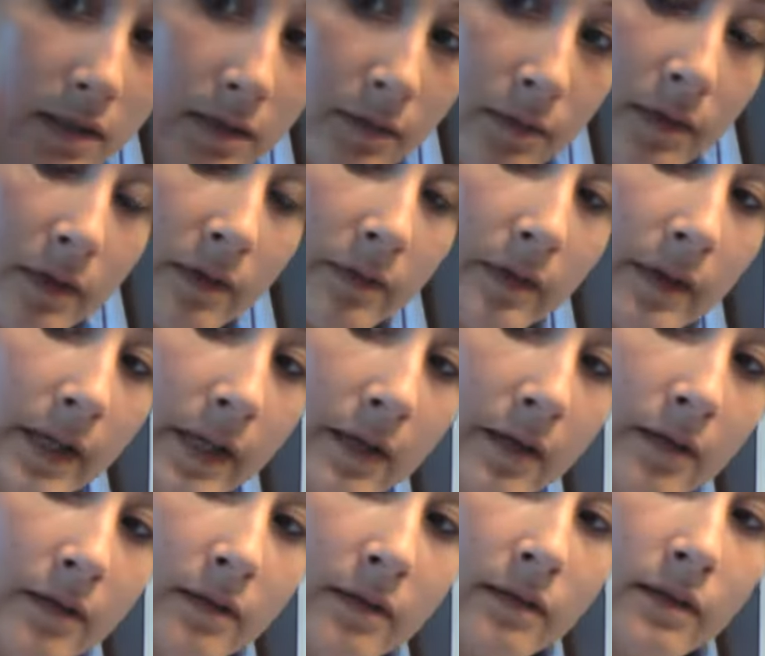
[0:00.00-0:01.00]
this is what the wet
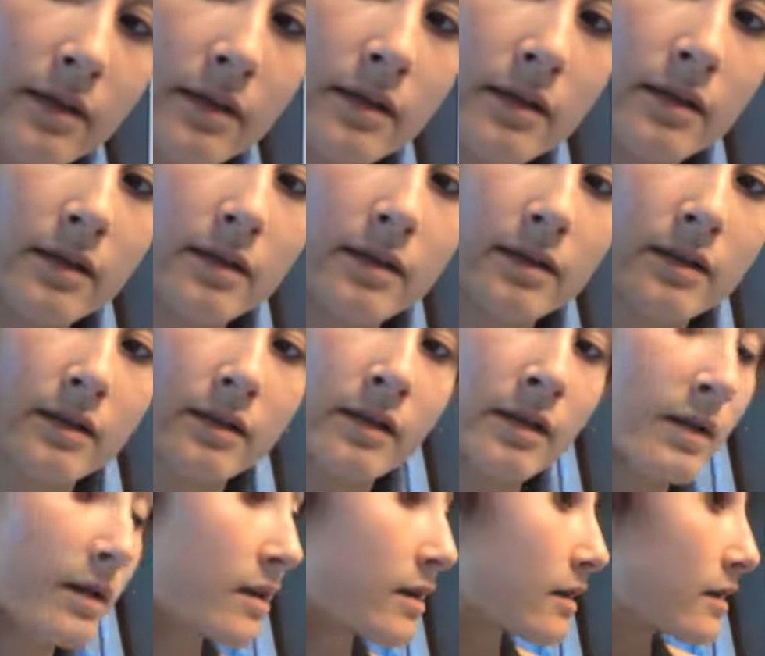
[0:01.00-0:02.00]
hair looks like.
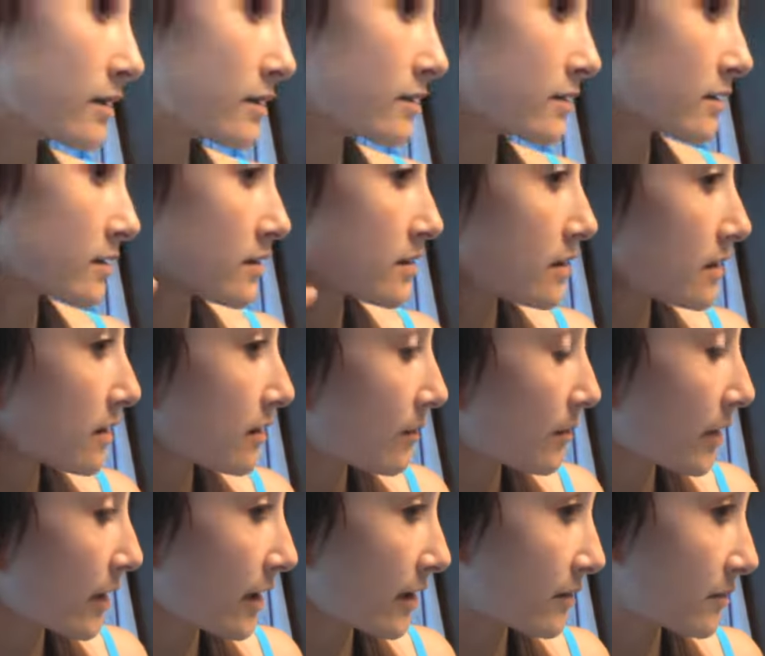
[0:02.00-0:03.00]
And you can see
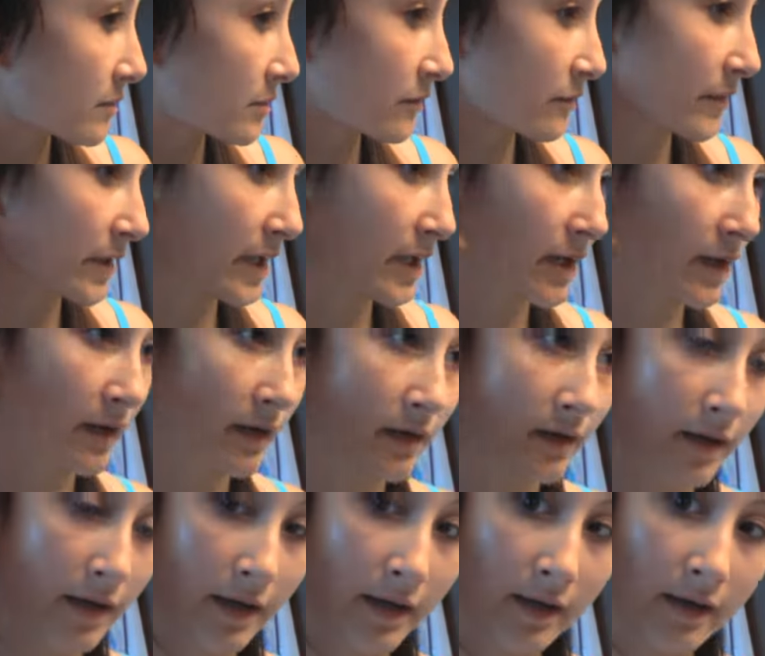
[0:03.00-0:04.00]
the bottom of my
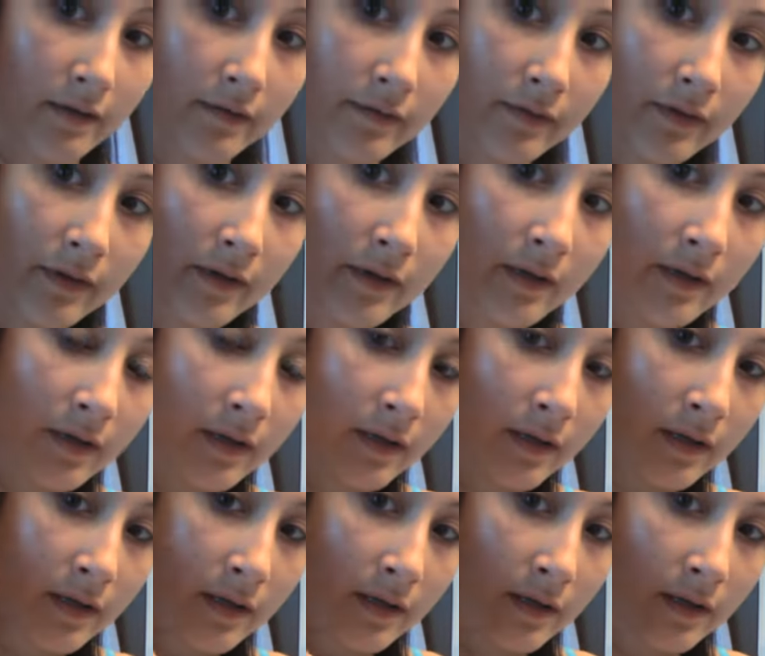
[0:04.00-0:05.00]
hair. I have
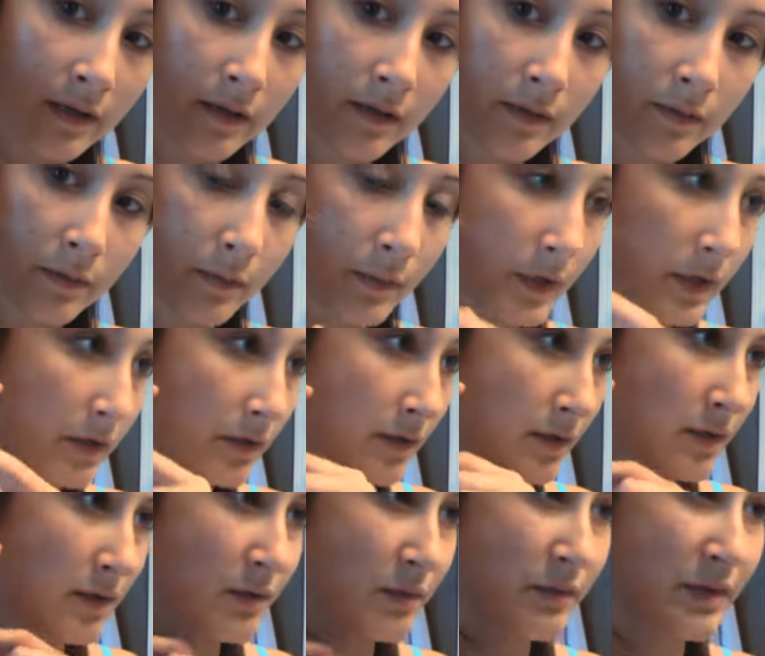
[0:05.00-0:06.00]

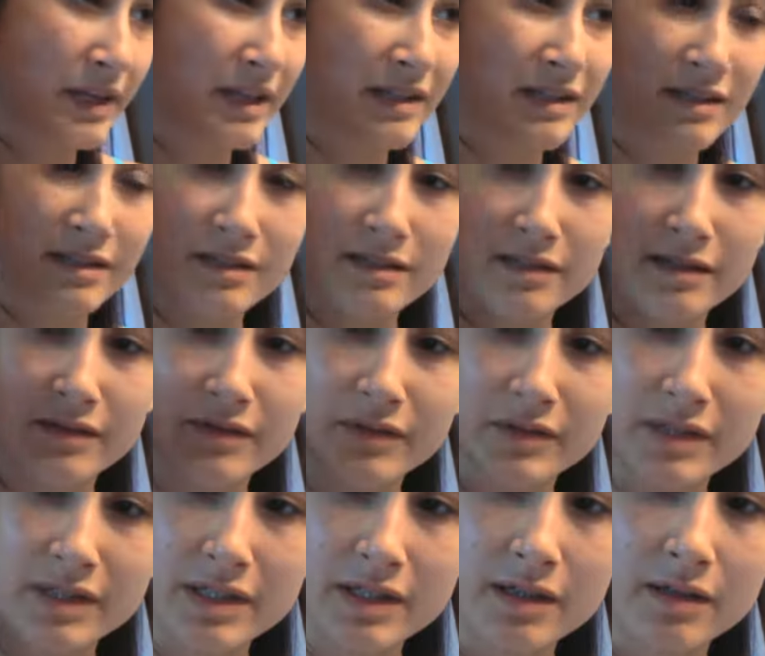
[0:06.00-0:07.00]
weird little ringlets. I've
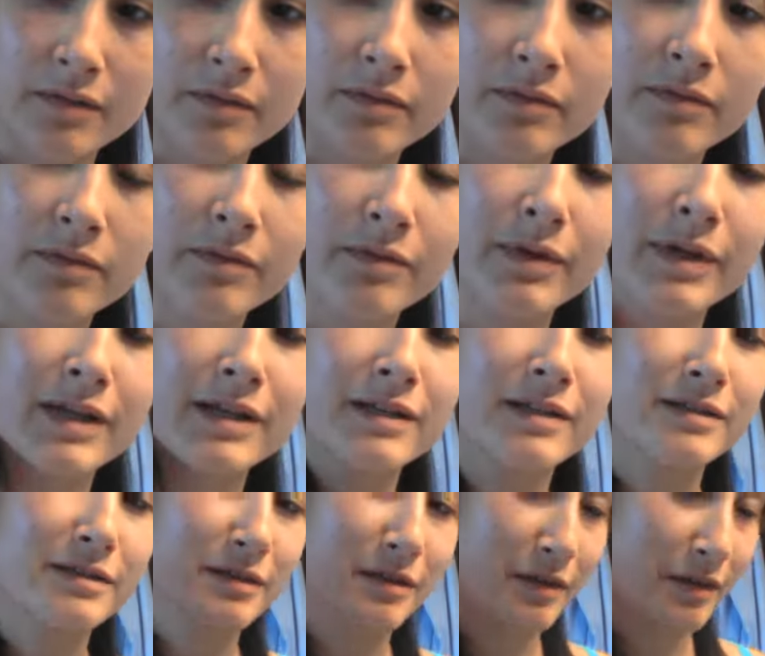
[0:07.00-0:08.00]
always had
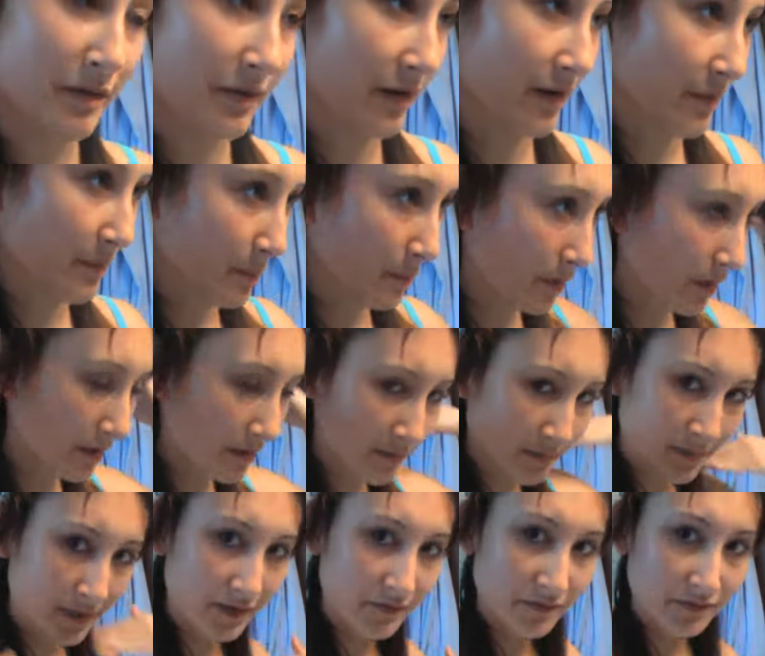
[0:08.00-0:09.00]
ringlets on the
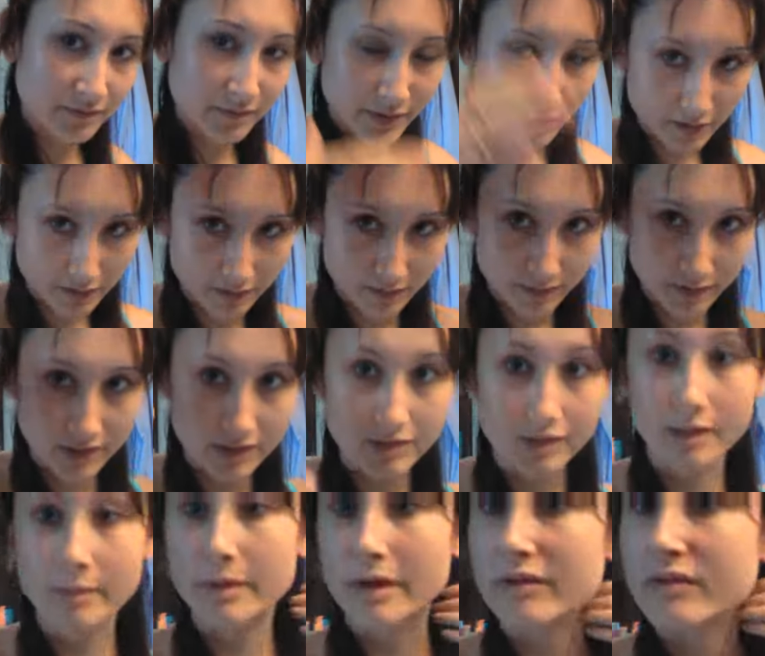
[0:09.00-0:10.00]
bottom half of my hair, but the
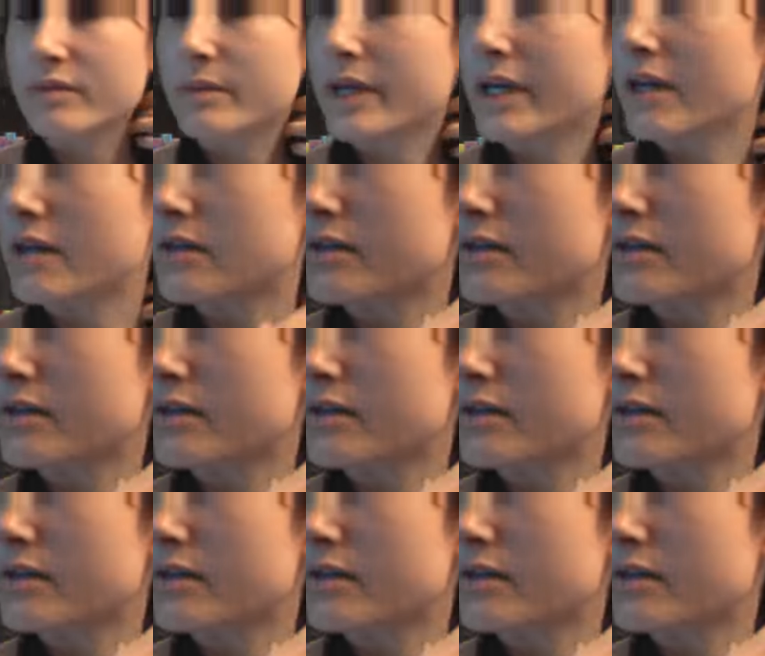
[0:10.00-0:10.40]
top half of my